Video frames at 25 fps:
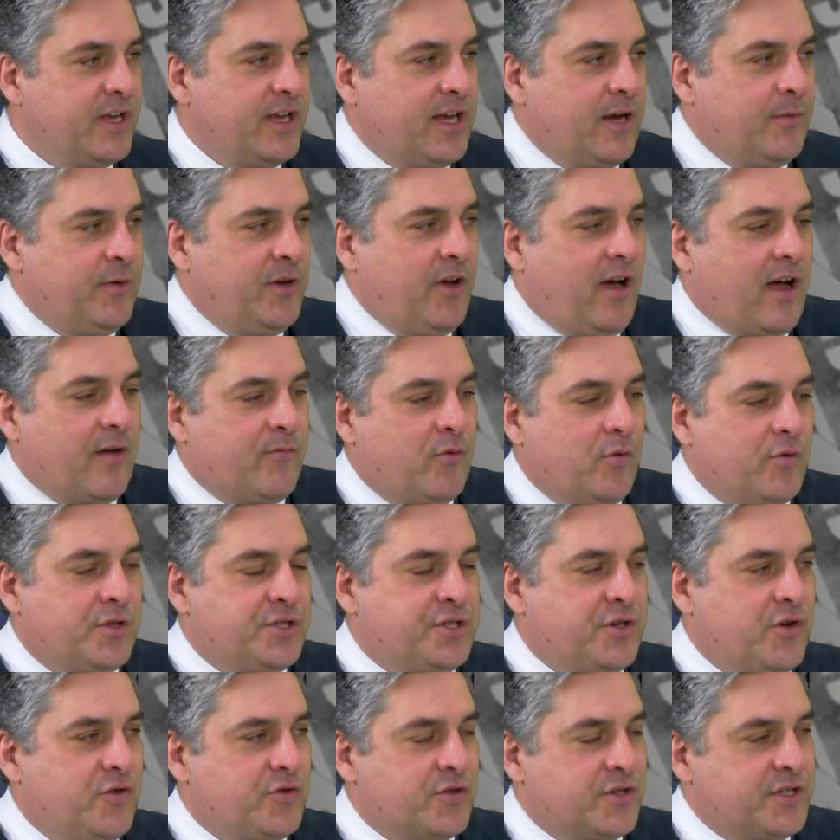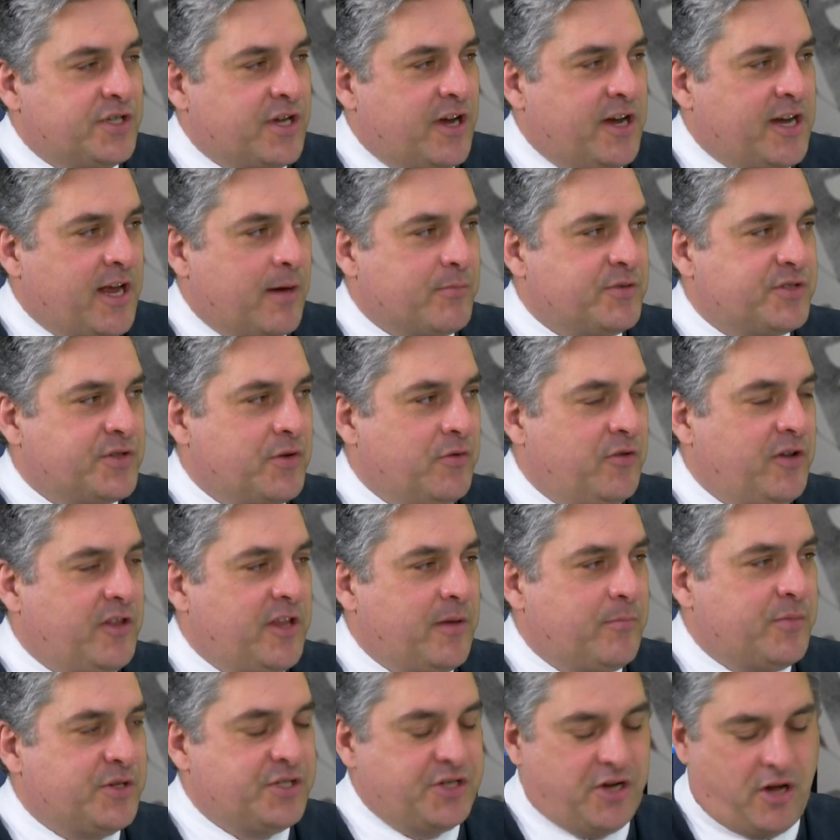We can't have all the children turning up to school in
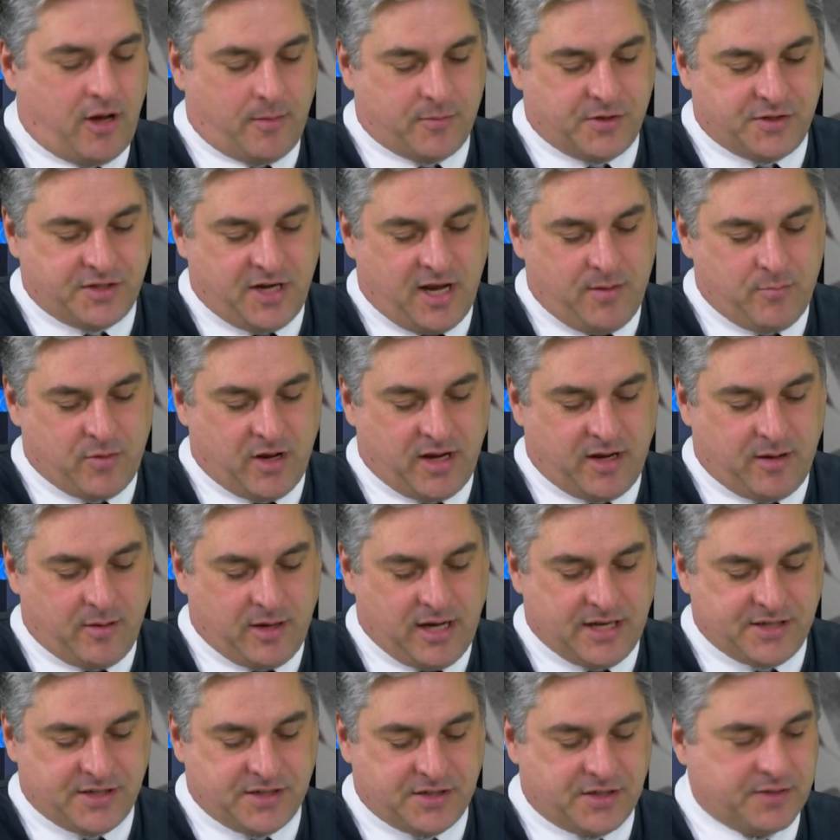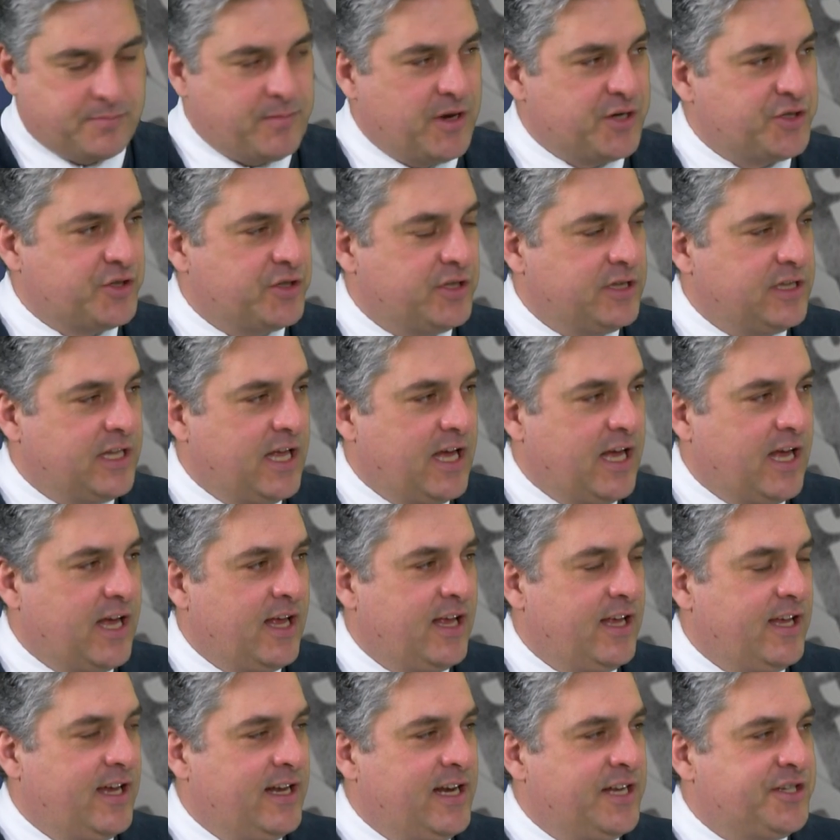their pyjamas, can we? Unless it's a special,
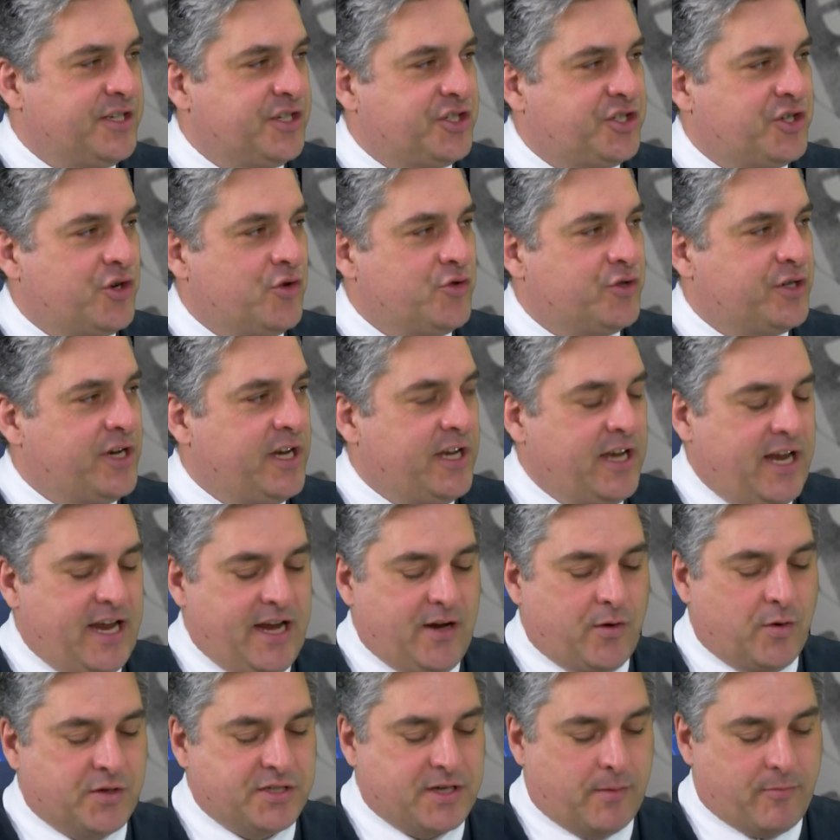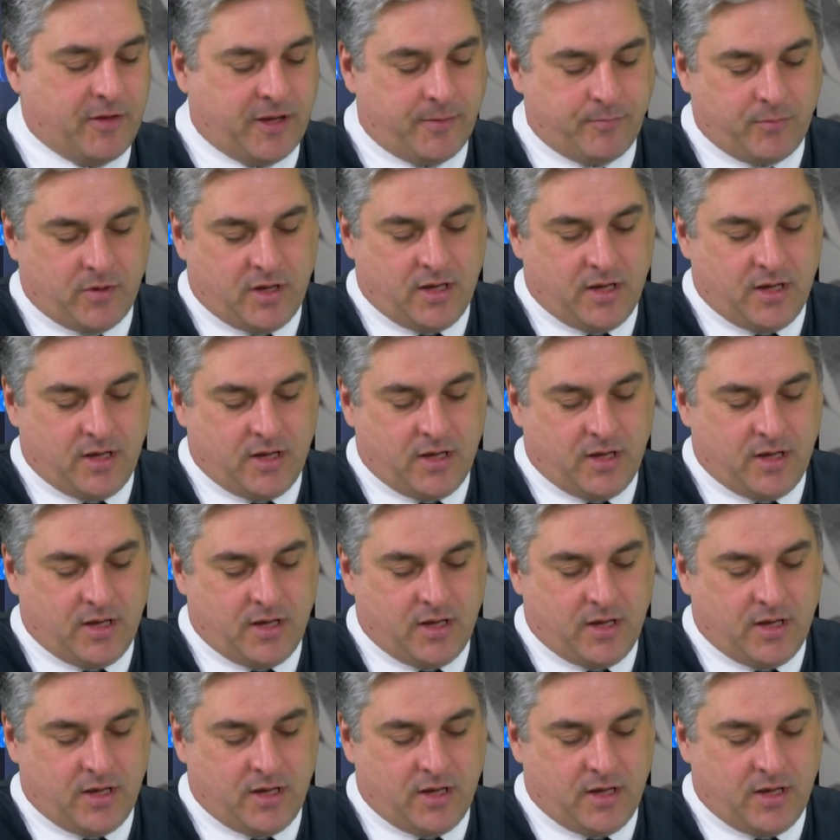uh, unless it's children in need or something.